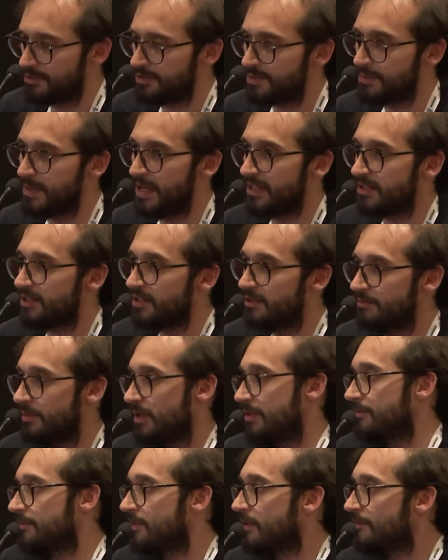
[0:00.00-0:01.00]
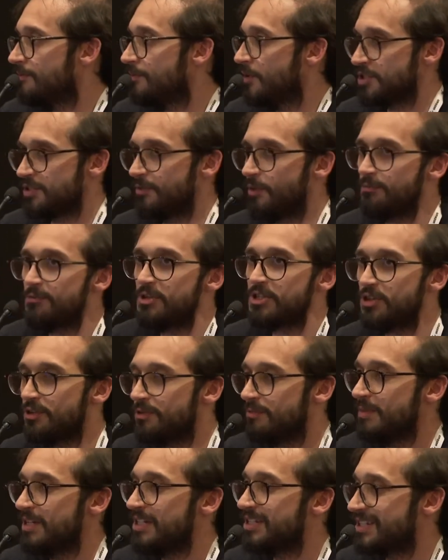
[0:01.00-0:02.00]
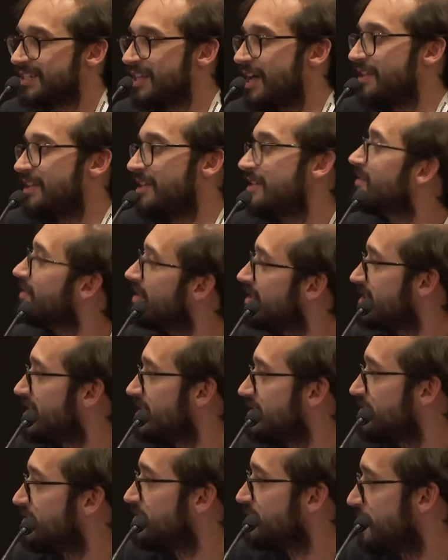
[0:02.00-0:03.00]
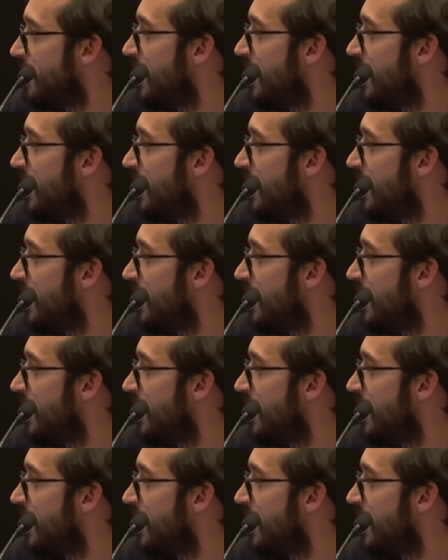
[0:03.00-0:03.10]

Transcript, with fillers: respect. First of all, we should be studying these issues mm -hmm.